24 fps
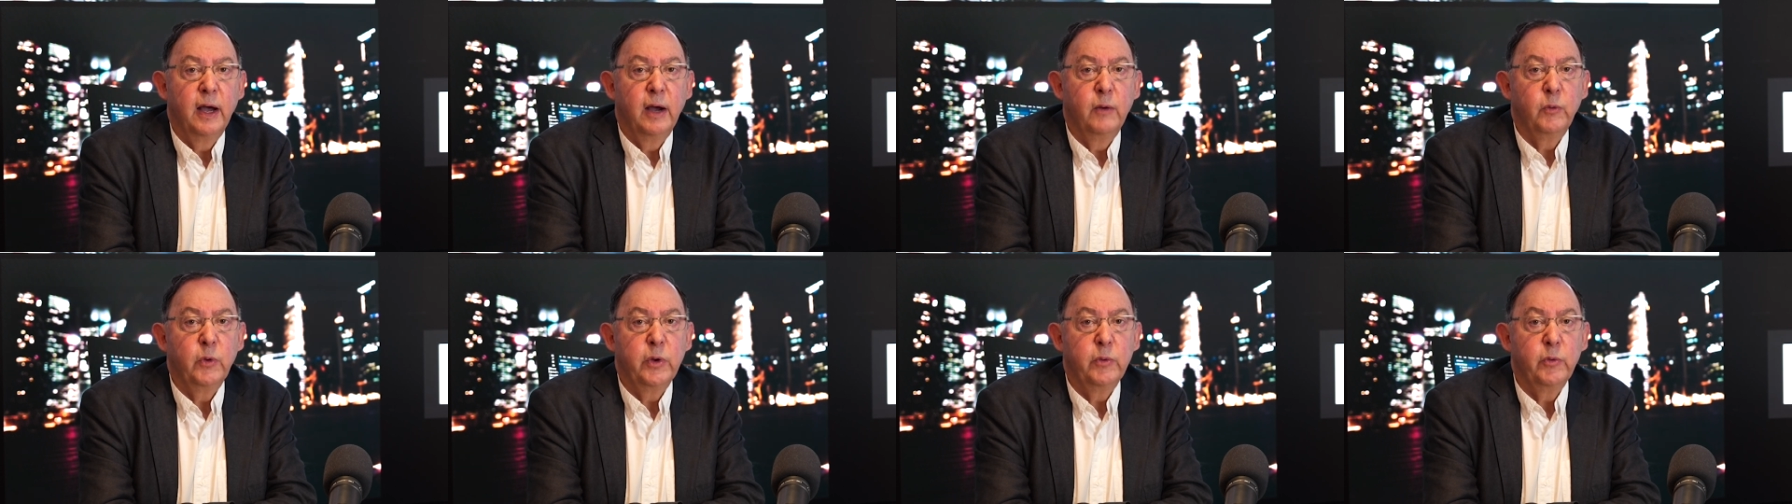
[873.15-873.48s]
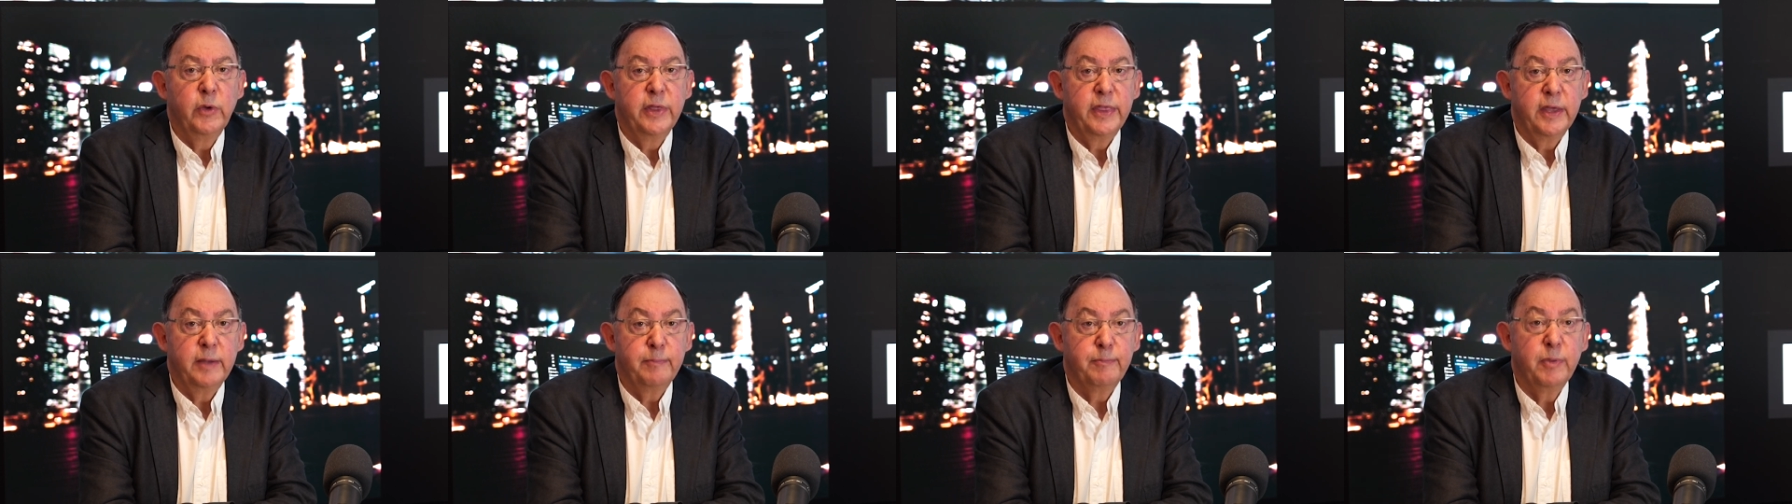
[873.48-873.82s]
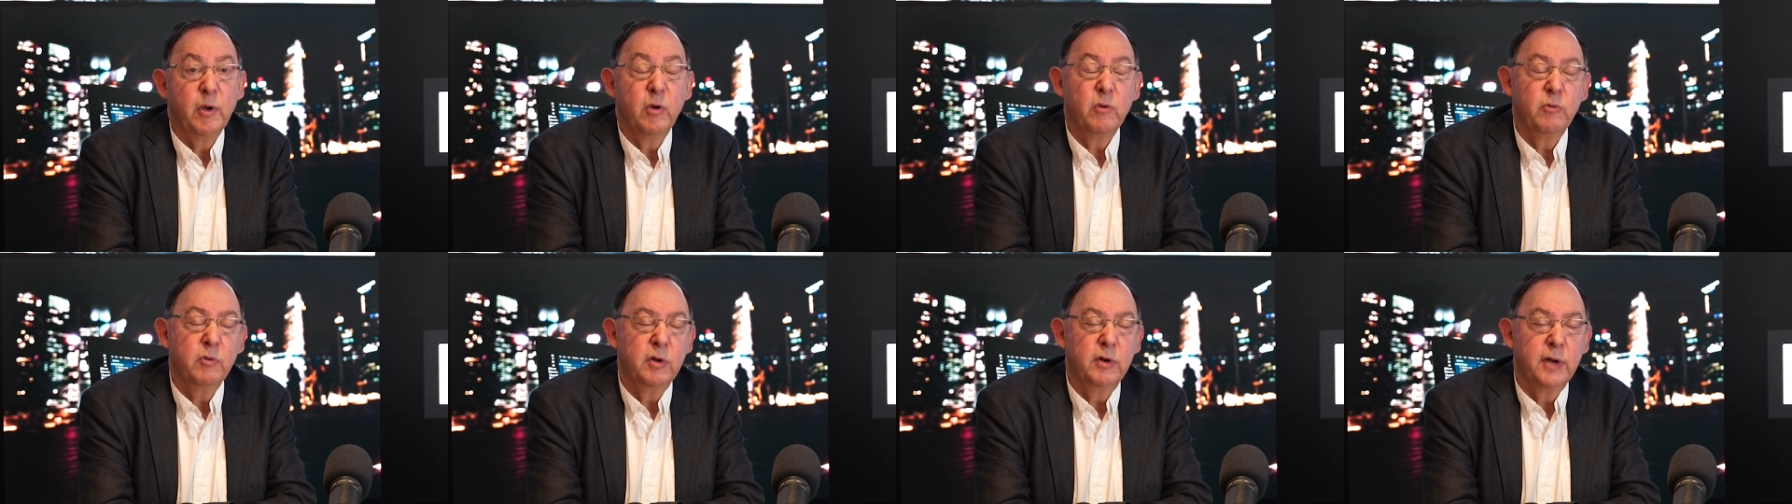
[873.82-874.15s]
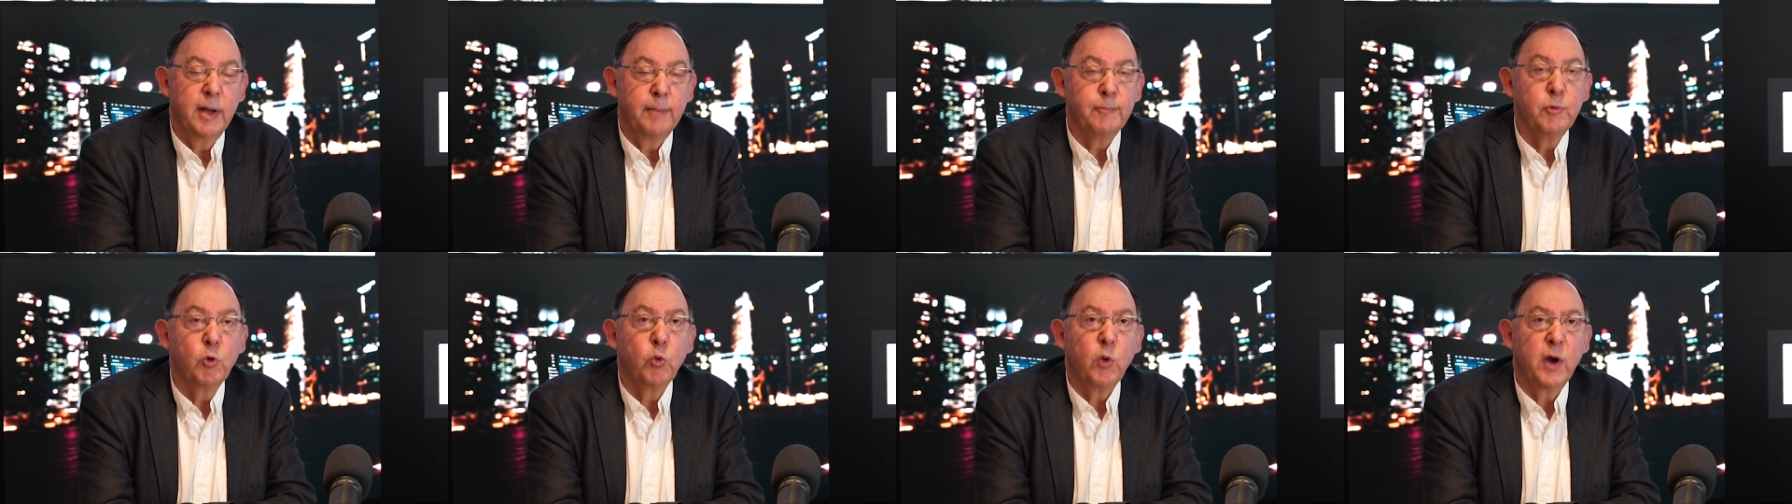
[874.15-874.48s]
We were their
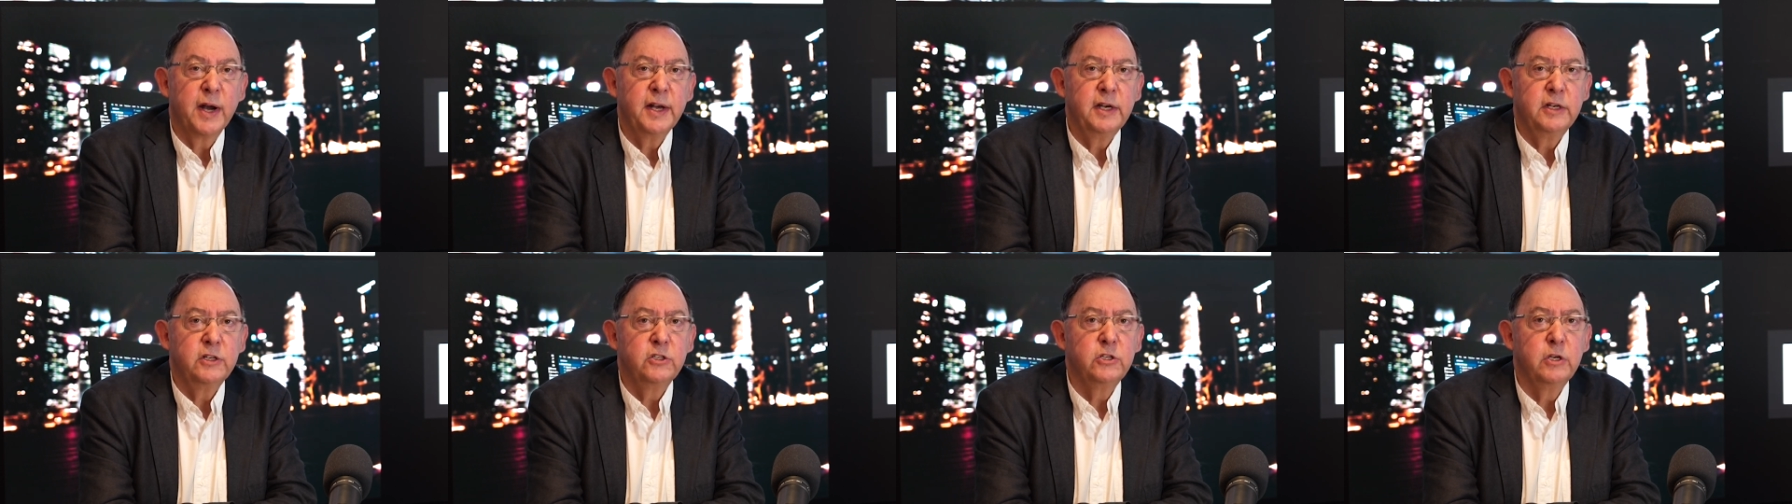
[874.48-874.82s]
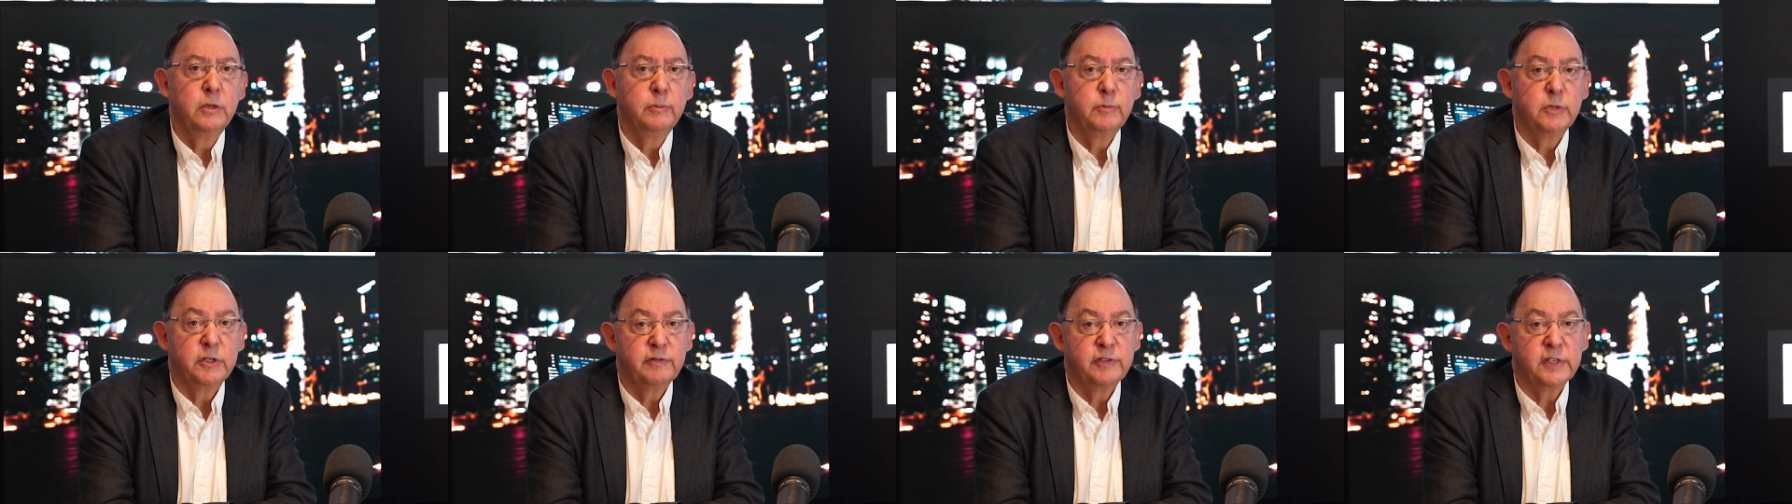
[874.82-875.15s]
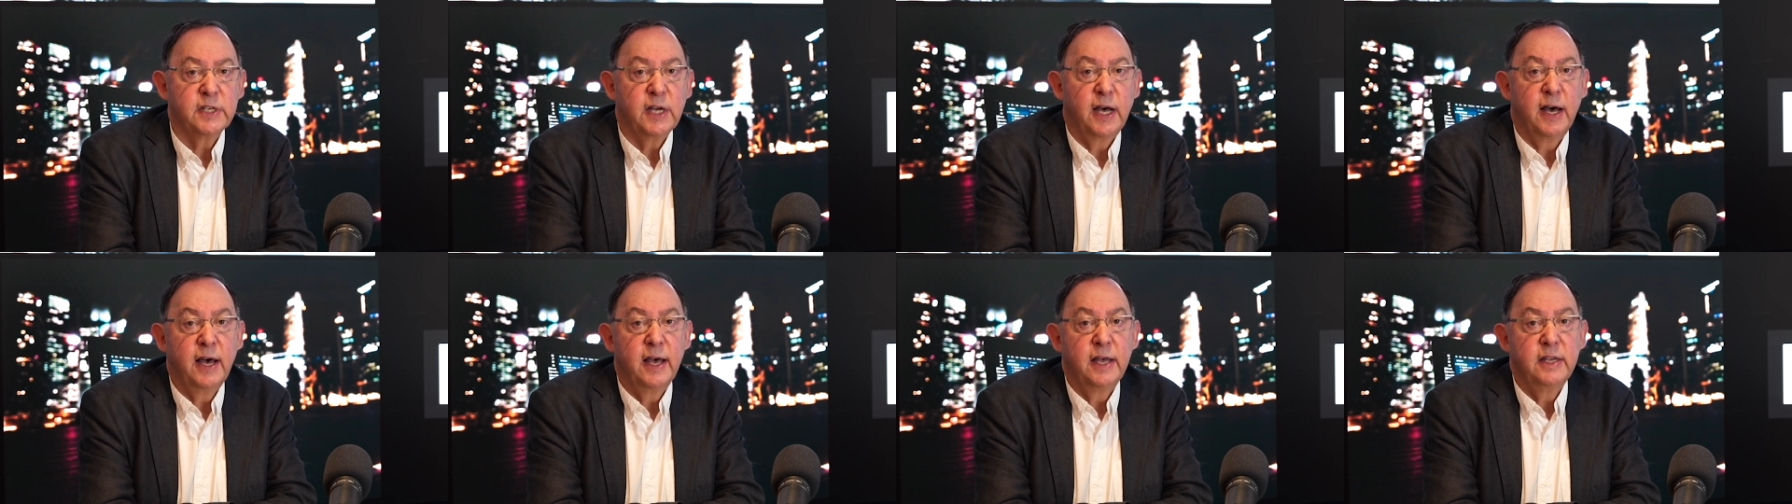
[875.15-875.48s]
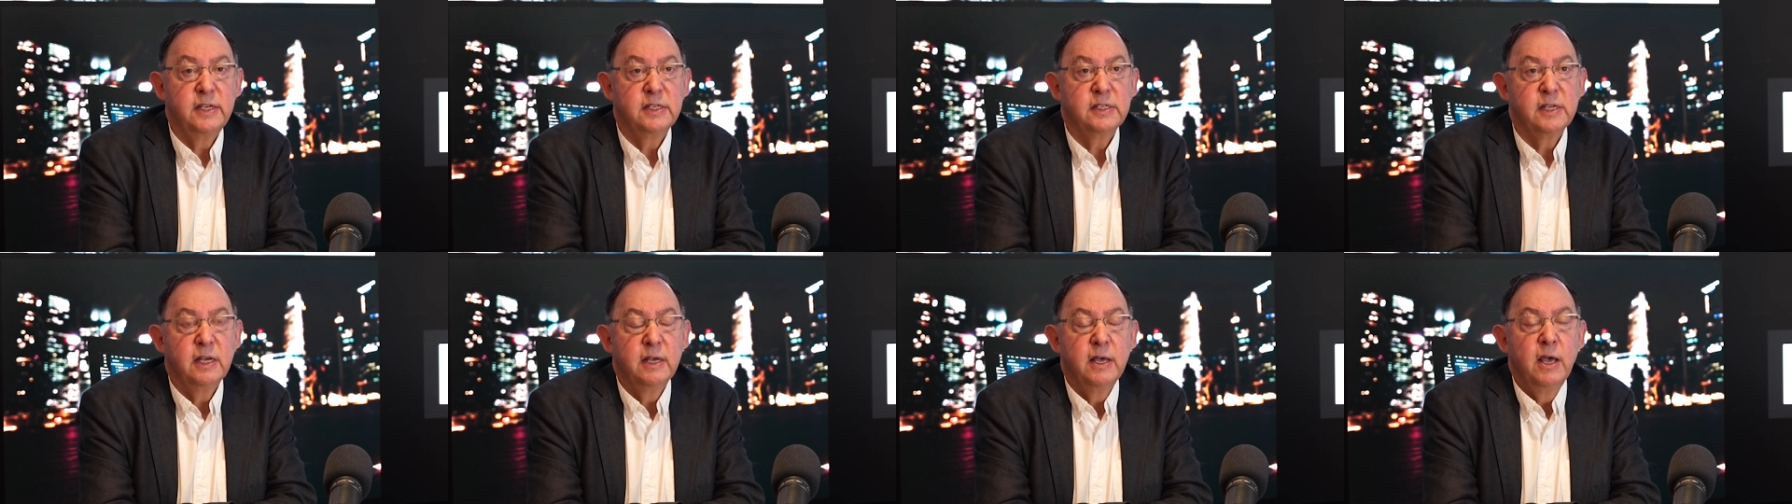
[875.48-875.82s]
number one in terms of
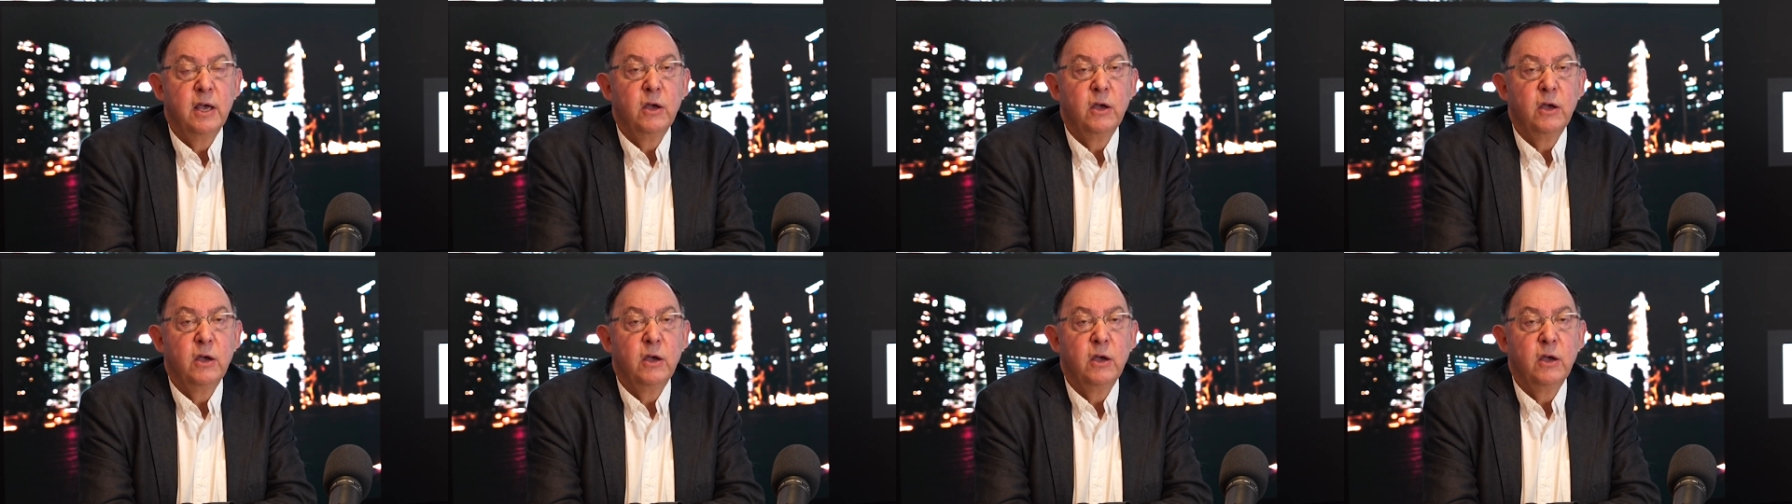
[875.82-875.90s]
size,